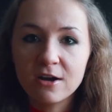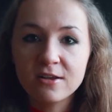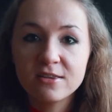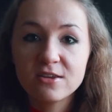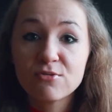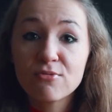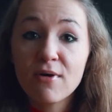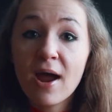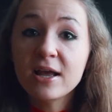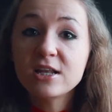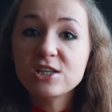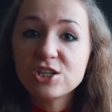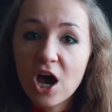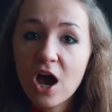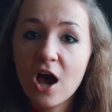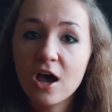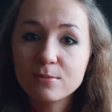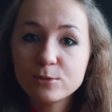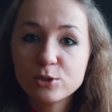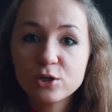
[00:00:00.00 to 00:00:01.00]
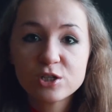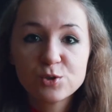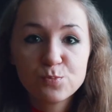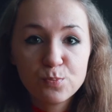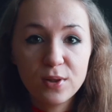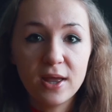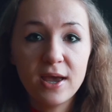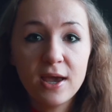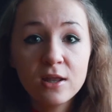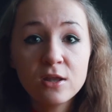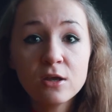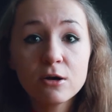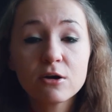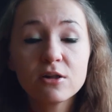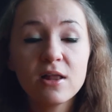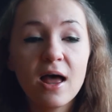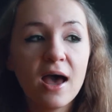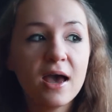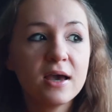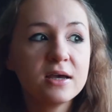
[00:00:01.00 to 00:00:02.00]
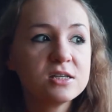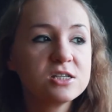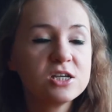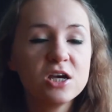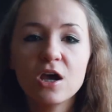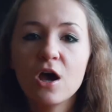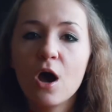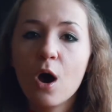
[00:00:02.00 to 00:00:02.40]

and the right time to explain to your client